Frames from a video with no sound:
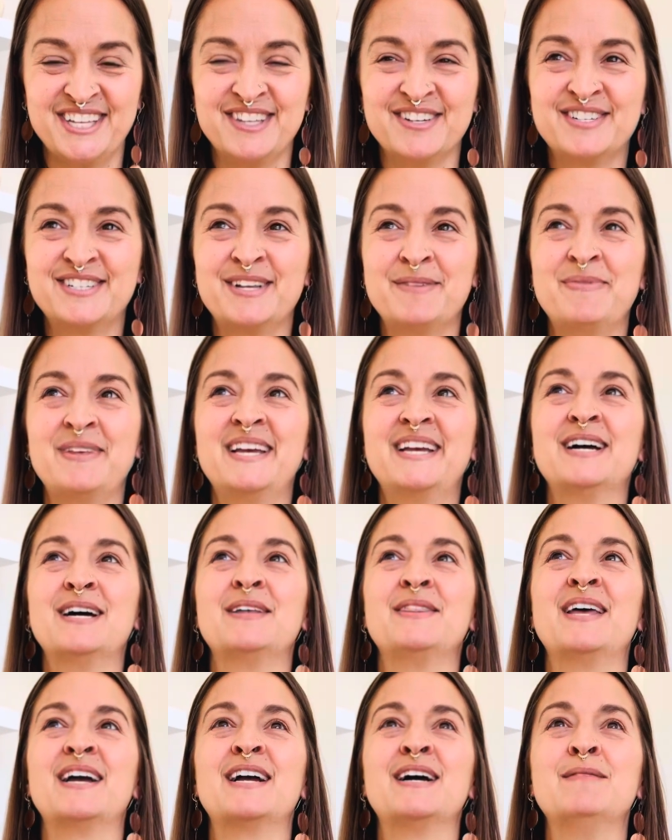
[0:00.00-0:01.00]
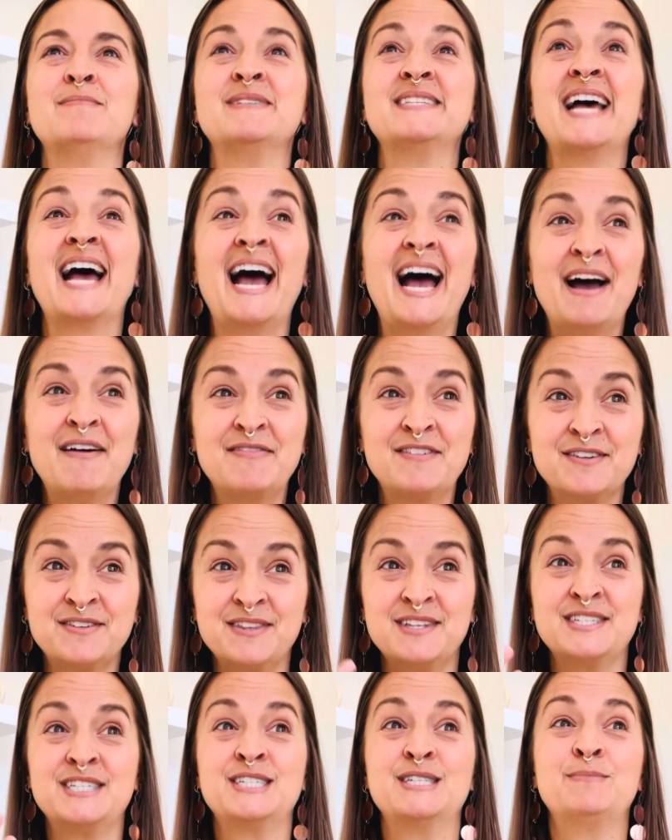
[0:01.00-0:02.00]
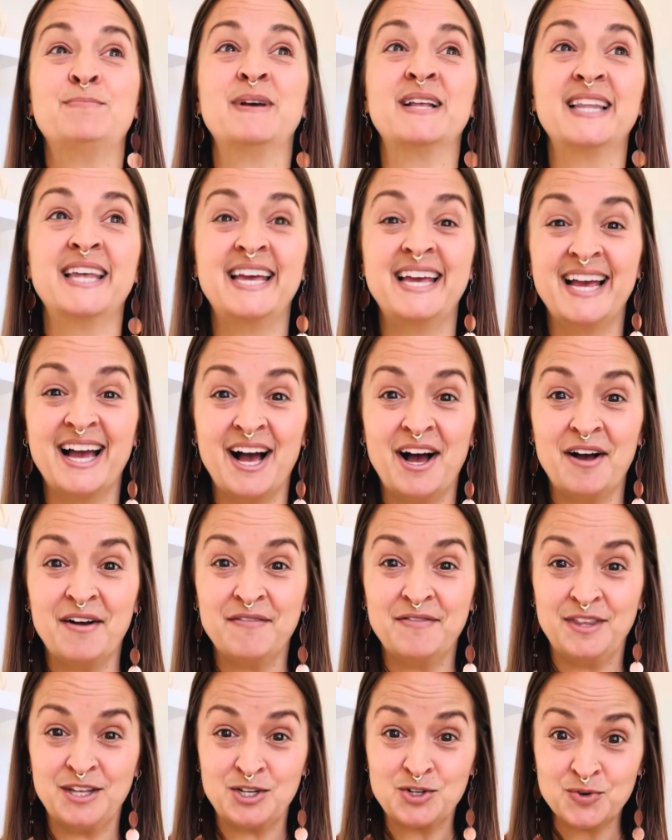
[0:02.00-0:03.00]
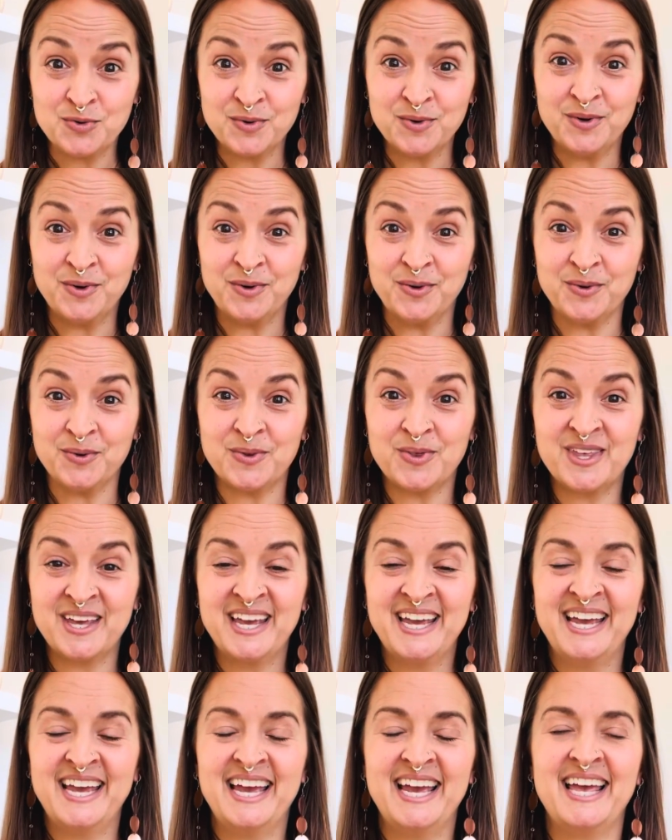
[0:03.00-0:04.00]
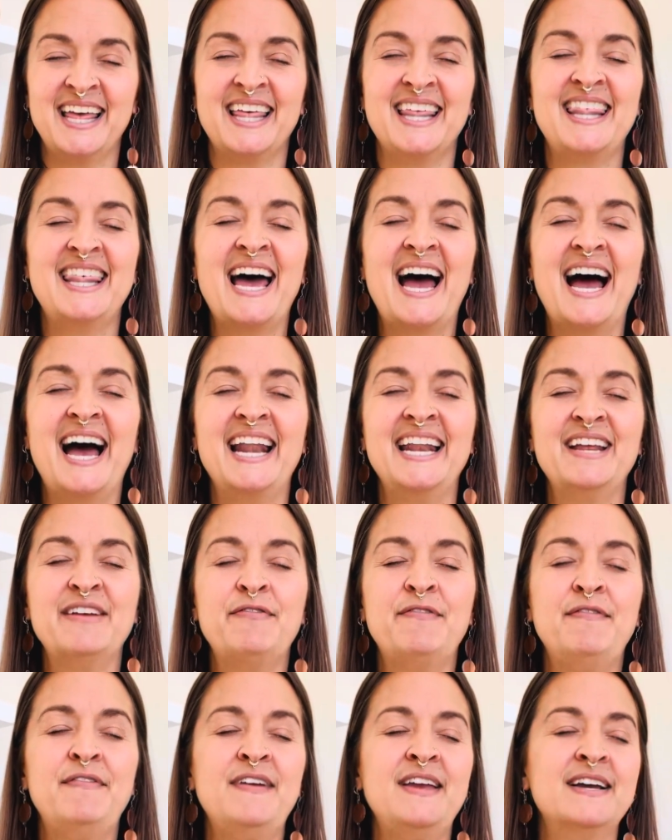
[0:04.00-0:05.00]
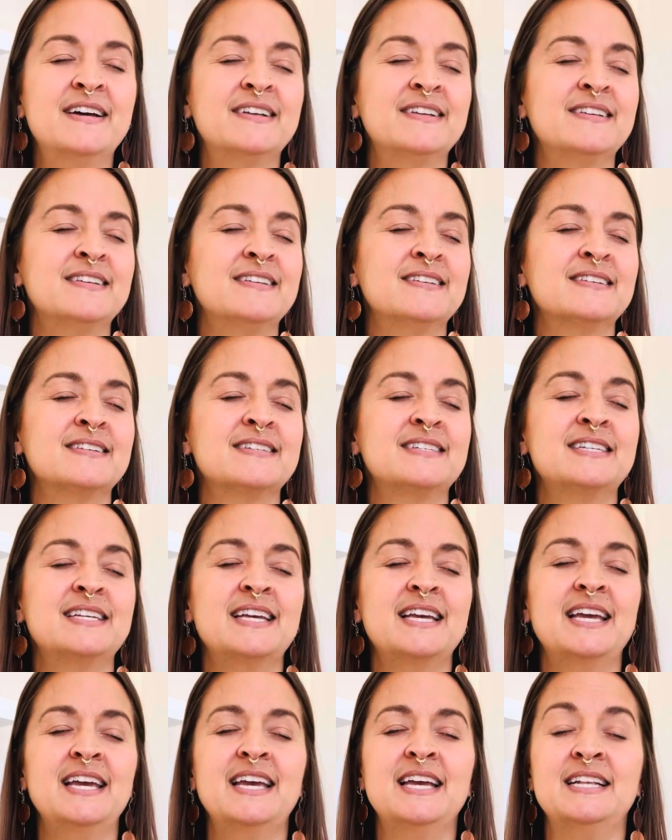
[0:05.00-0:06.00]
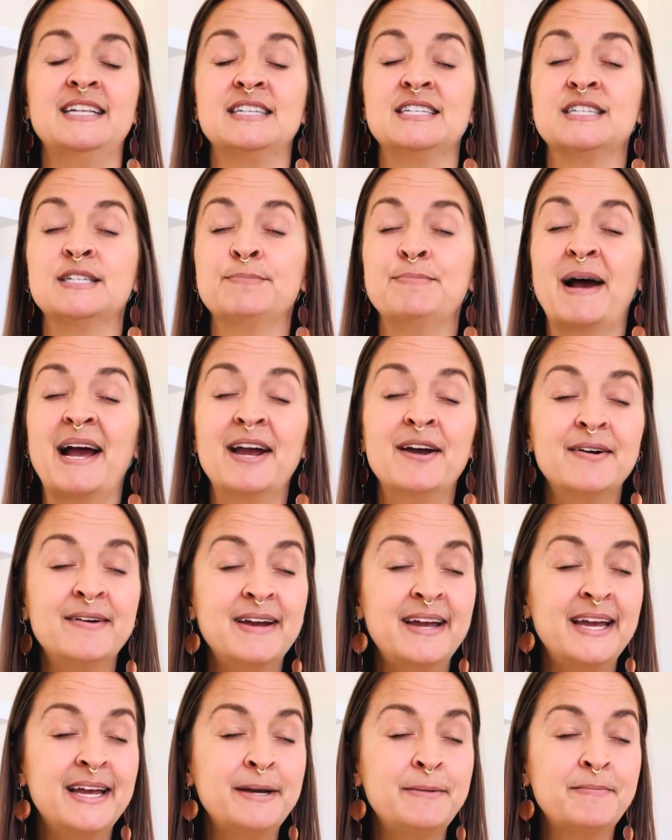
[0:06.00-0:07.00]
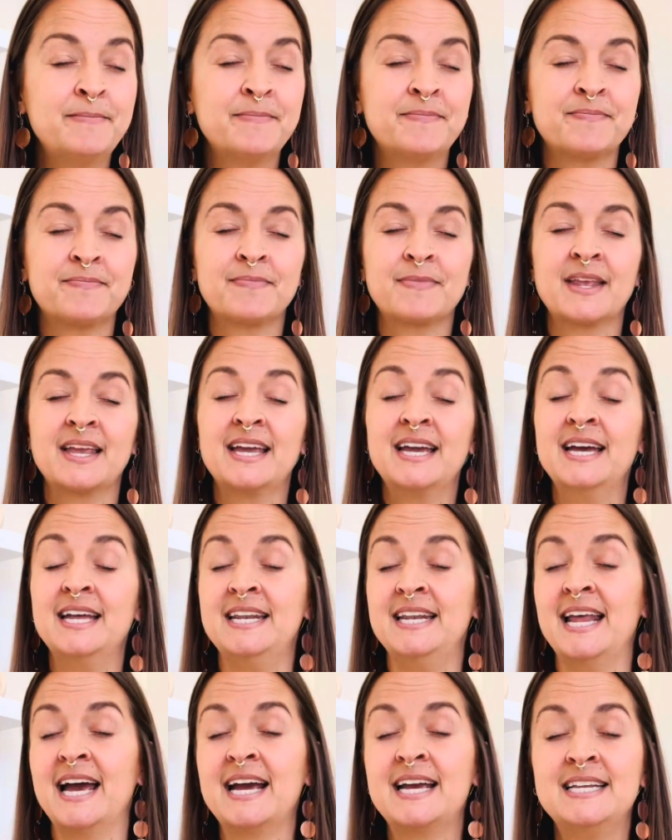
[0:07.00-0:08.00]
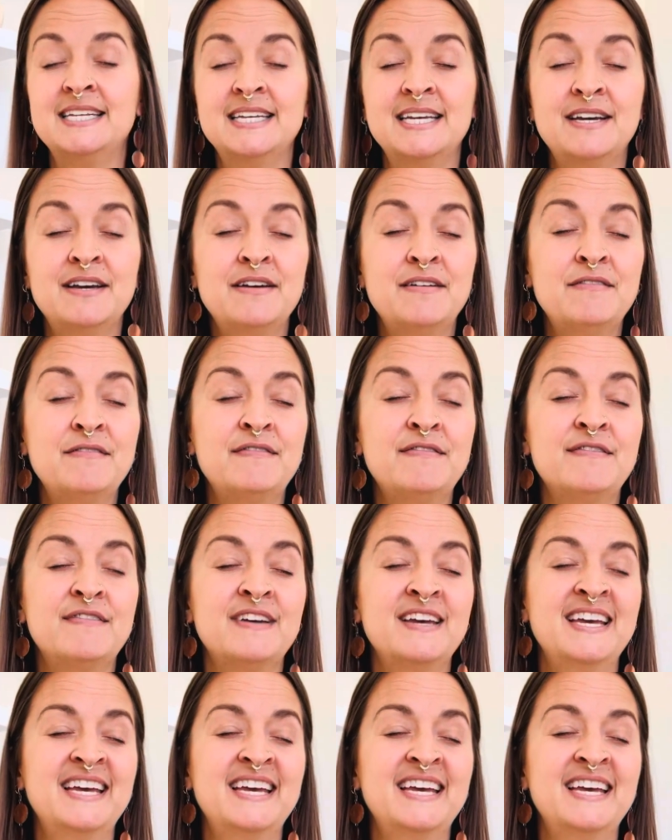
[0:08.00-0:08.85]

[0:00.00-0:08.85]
There's something that comes after the spilling of the truth that feels inspiring, connective.